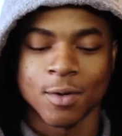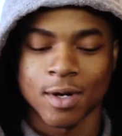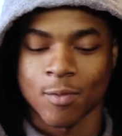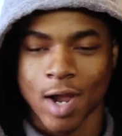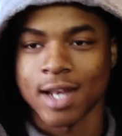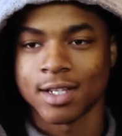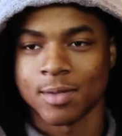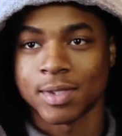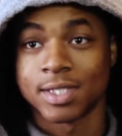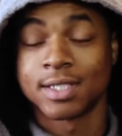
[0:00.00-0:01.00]
when I'm writing
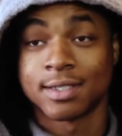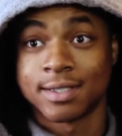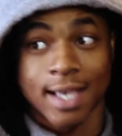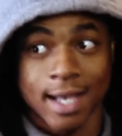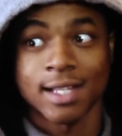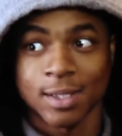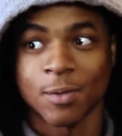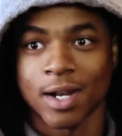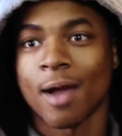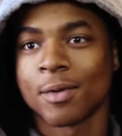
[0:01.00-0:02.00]
them, it's exactly
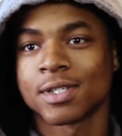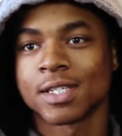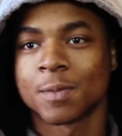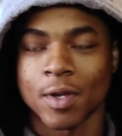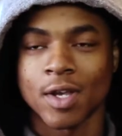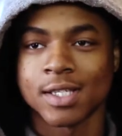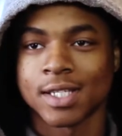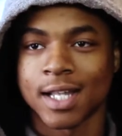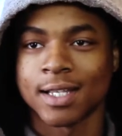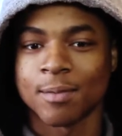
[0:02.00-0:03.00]
what I was
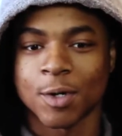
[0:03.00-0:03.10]
experiencing at that